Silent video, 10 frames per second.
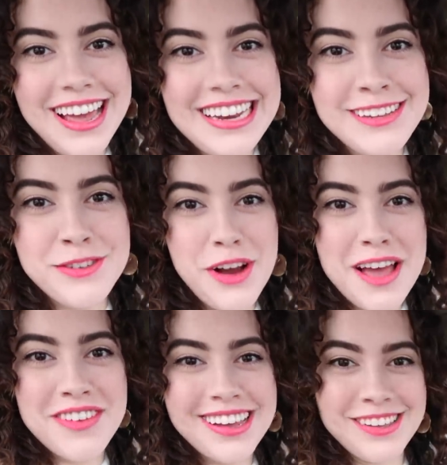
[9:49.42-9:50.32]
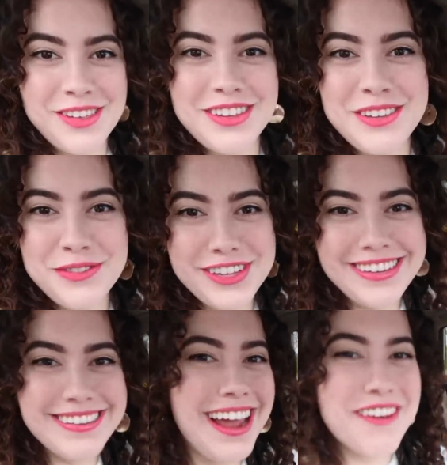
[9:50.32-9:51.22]
and he's driving, so this is
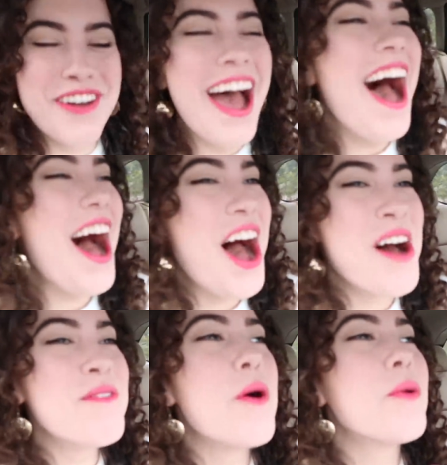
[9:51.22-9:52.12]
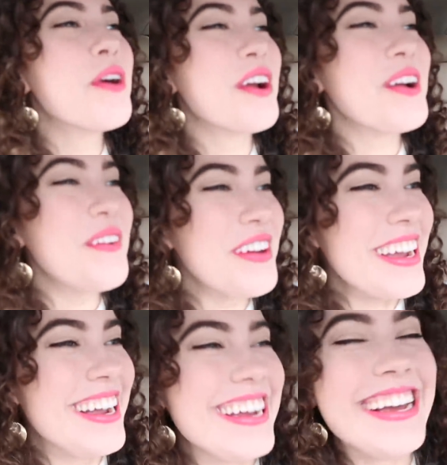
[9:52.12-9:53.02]
really safe. Um, we're
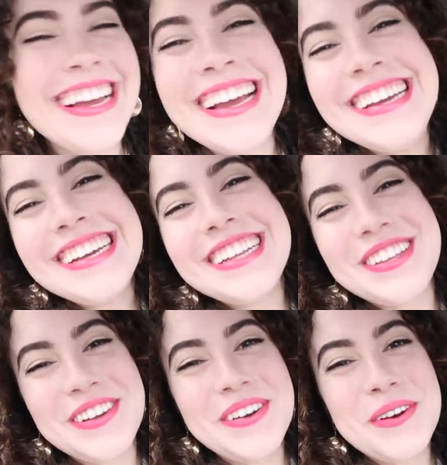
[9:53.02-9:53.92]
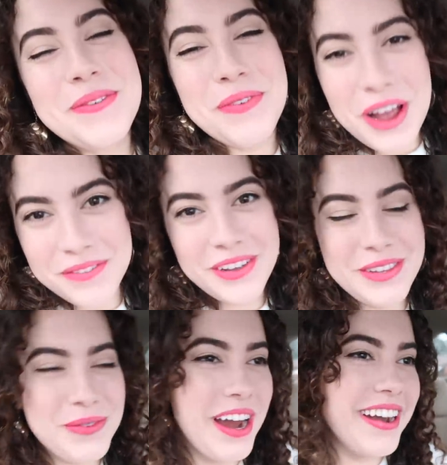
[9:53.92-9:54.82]
going to
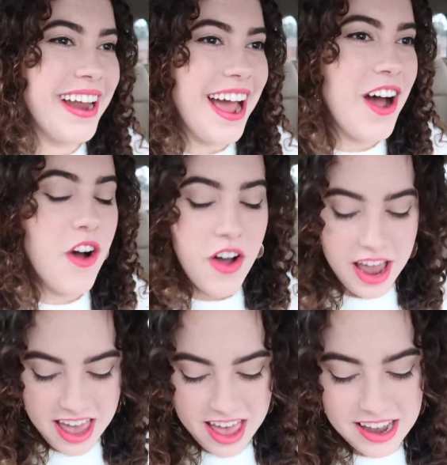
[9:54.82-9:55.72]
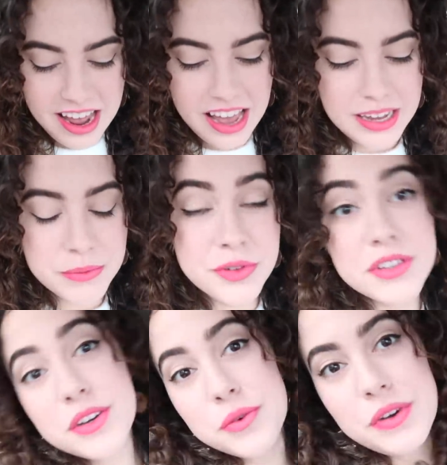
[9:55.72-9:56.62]
breakfast right now, and I am
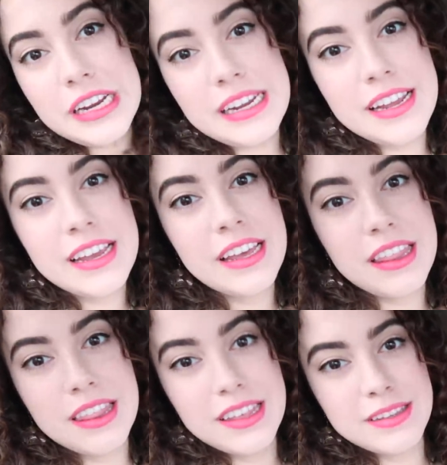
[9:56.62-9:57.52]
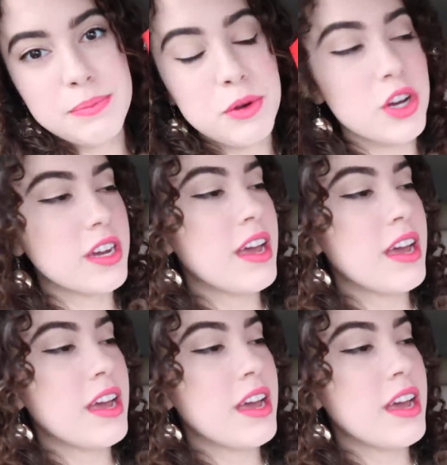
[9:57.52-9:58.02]
still reading this book.